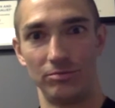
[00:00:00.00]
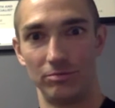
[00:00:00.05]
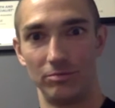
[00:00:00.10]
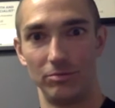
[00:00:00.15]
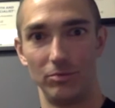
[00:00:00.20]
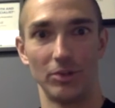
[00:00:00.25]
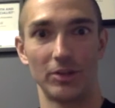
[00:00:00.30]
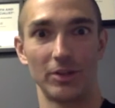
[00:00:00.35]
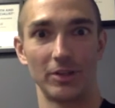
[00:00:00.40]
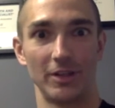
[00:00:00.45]

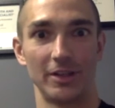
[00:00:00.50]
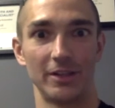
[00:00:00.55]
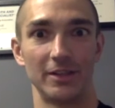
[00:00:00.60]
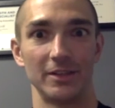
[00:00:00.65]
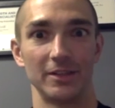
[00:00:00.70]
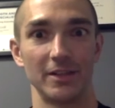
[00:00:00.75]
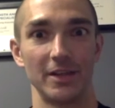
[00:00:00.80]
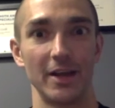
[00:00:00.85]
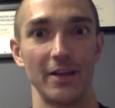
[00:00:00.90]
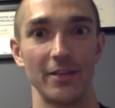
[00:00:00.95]
look like
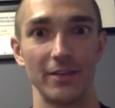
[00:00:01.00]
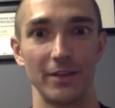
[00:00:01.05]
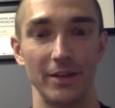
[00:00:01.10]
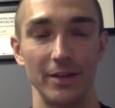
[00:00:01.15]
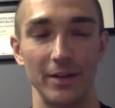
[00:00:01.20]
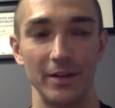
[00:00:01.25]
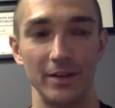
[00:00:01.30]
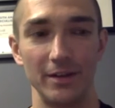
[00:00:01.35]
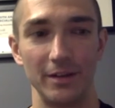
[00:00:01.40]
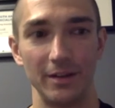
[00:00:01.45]
this
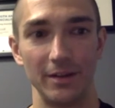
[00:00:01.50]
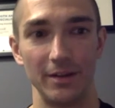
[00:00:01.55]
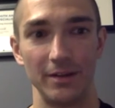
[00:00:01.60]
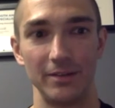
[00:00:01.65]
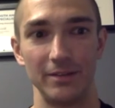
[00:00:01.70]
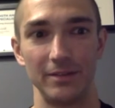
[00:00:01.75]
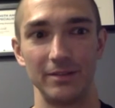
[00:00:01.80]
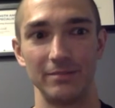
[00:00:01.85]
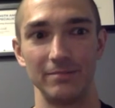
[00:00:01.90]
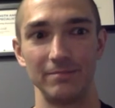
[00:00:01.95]
athlete.
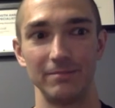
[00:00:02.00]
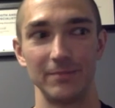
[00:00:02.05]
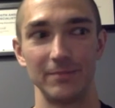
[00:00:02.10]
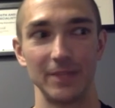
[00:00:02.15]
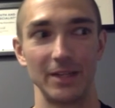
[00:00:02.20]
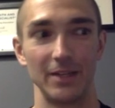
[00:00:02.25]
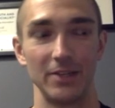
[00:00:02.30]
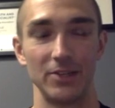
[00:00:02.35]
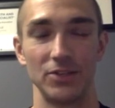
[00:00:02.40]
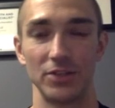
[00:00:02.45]
And
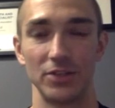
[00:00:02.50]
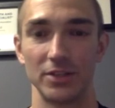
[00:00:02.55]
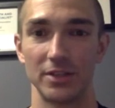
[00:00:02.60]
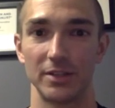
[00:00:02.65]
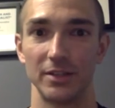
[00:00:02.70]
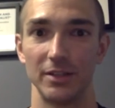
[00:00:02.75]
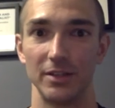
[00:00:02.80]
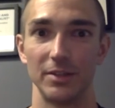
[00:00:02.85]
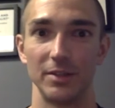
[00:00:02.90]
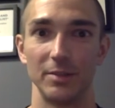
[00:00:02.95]

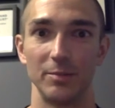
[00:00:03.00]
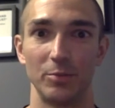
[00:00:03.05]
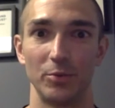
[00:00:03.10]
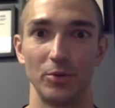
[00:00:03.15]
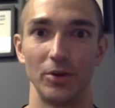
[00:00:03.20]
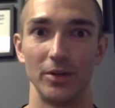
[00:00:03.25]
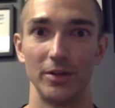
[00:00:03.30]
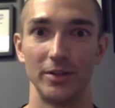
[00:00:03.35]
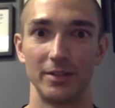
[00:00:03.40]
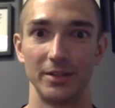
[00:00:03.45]
it's
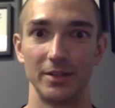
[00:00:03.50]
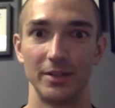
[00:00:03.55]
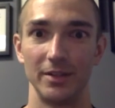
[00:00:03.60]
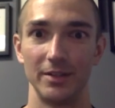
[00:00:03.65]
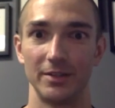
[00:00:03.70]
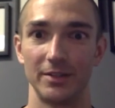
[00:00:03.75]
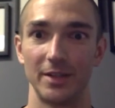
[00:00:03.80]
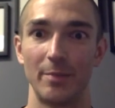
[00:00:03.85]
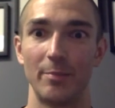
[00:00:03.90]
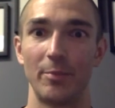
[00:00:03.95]
important to
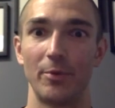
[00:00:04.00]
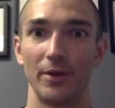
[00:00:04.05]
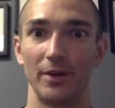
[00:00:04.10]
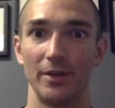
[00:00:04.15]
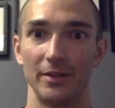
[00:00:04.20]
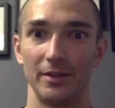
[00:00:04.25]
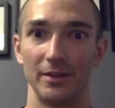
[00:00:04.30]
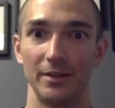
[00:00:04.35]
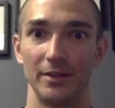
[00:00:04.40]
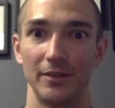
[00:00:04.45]

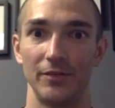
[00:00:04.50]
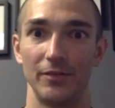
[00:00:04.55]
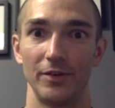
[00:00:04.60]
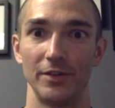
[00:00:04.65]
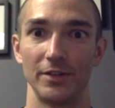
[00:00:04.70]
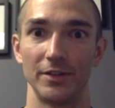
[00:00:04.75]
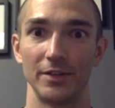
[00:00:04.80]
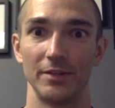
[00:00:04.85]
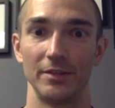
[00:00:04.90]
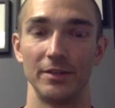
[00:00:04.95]
separate the
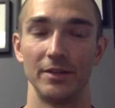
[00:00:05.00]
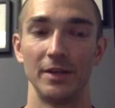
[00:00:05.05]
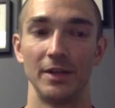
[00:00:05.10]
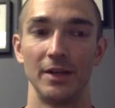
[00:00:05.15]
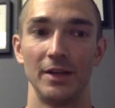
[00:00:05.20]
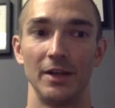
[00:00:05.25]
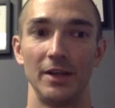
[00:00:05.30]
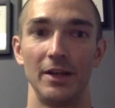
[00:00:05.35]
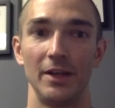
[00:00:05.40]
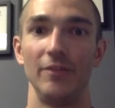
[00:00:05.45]
difference. And
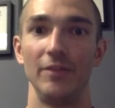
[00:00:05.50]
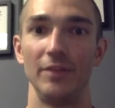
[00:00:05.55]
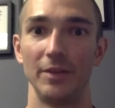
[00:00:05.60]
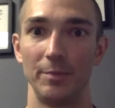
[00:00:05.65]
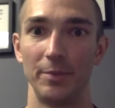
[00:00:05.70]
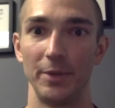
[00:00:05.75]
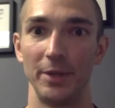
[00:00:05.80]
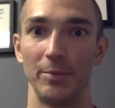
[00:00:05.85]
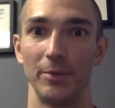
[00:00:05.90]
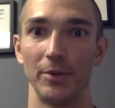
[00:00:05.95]
even the
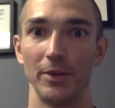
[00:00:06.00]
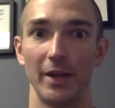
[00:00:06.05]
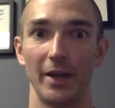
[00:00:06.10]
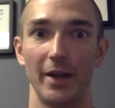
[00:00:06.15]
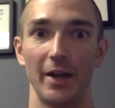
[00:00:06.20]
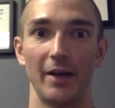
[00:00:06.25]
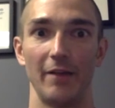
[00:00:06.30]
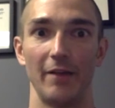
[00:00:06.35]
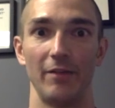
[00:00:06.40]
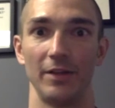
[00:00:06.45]
people that
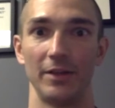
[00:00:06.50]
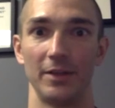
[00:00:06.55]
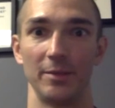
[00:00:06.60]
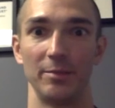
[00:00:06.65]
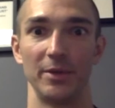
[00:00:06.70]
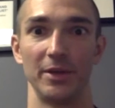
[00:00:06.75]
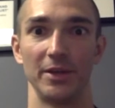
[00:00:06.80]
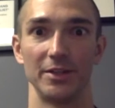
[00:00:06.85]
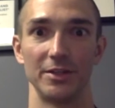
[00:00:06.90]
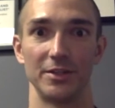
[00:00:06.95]
have like the
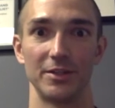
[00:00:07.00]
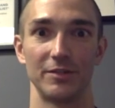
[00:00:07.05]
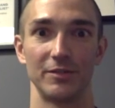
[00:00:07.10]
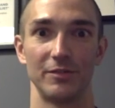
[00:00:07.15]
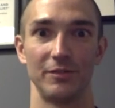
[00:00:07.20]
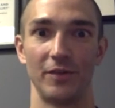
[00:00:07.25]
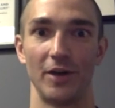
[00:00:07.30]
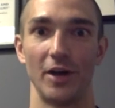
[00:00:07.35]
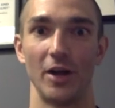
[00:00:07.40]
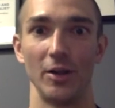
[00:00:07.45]

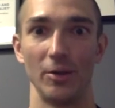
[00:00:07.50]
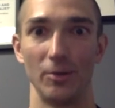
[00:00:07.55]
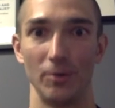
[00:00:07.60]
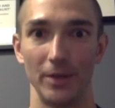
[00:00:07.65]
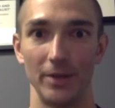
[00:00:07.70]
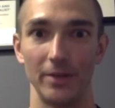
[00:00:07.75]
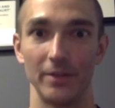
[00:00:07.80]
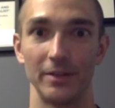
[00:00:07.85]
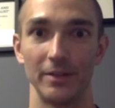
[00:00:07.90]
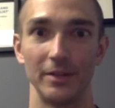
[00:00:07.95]
biggest
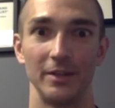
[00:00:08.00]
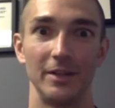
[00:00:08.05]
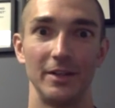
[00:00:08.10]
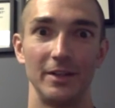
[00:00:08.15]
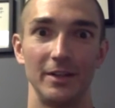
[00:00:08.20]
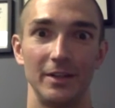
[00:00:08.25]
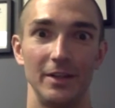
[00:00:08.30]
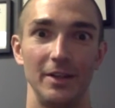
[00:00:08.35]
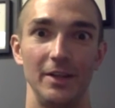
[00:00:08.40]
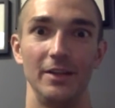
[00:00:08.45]
following
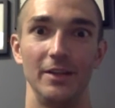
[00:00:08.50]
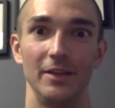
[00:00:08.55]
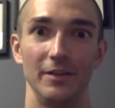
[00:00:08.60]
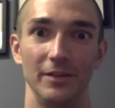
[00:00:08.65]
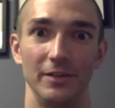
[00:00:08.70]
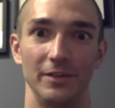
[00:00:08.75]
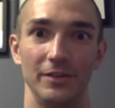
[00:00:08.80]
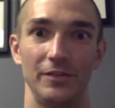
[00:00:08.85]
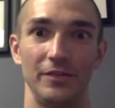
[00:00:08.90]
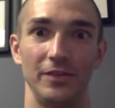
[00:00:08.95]
in
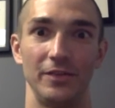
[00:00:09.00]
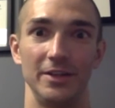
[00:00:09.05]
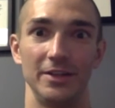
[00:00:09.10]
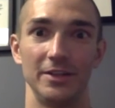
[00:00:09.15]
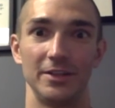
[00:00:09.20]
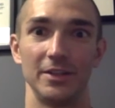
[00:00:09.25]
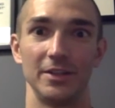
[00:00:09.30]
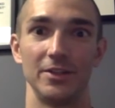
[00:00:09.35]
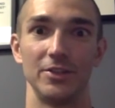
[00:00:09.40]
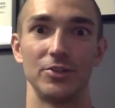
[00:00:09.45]
the
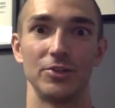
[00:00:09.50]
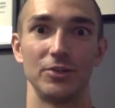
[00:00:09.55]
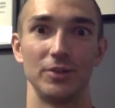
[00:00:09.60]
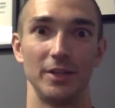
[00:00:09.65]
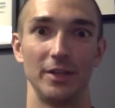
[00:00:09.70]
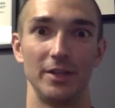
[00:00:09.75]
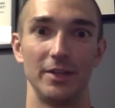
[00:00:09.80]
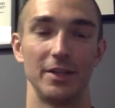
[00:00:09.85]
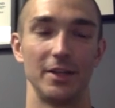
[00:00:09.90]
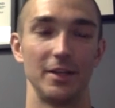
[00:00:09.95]
fitness industry,
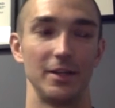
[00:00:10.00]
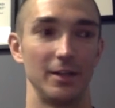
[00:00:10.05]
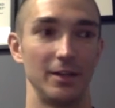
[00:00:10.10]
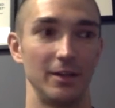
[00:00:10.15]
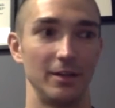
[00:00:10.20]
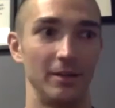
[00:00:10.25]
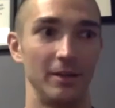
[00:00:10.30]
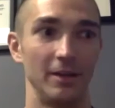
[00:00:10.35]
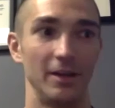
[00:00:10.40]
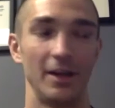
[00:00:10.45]
they tend
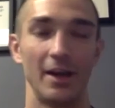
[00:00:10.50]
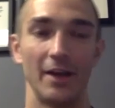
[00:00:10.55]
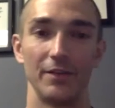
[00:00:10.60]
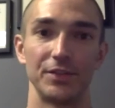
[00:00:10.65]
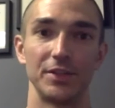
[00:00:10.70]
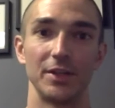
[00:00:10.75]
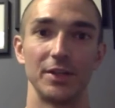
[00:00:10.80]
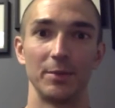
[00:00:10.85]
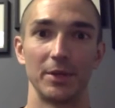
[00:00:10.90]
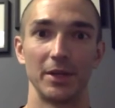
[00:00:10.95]
to have
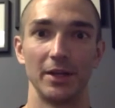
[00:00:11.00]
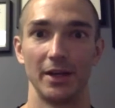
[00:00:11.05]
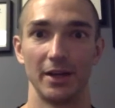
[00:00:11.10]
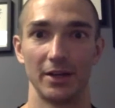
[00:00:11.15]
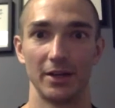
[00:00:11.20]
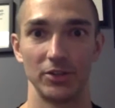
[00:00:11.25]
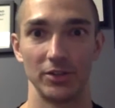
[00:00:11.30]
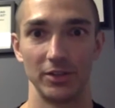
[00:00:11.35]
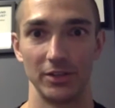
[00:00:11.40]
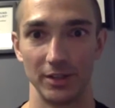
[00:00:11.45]
some
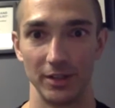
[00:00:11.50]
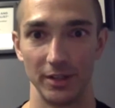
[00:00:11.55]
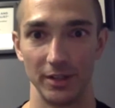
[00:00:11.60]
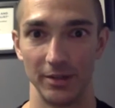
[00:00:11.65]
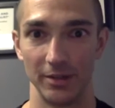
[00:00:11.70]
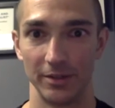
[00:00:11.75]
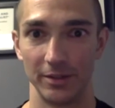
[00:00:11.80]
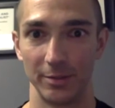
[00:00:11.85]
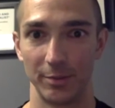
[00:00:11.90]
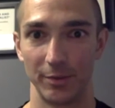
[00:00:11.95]
connection
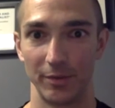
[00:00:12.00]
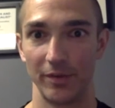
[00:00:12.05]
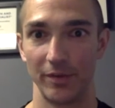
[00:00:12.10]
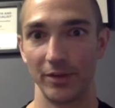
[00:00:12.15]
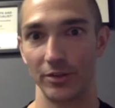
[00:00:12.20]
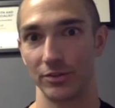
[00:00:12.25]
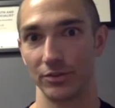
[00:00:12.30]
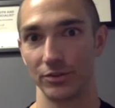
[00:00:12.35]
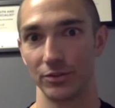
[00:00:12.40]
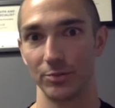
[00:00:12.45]
to
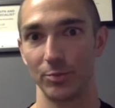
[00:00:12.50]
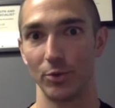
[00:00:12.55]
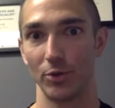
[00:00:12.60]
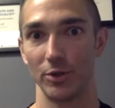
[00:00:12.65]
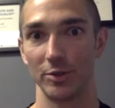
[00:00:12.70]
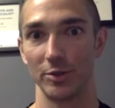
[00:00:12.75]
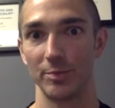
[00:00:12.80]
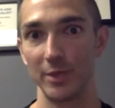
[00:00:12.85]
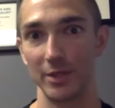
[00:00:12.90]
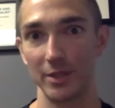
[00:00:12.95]
professional
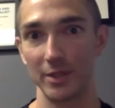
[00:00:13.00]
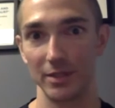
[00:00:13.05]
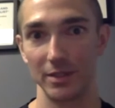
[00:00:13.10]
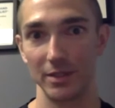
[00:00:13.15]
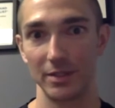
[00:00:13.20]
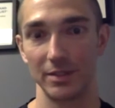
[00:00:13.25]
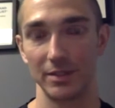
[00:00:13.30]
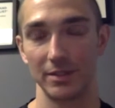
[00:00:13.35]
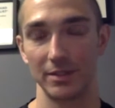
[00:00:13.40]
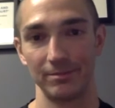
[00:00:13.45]
sports, because
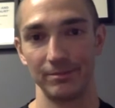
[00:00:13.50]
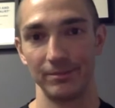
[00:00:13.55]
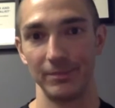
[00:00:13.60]
it's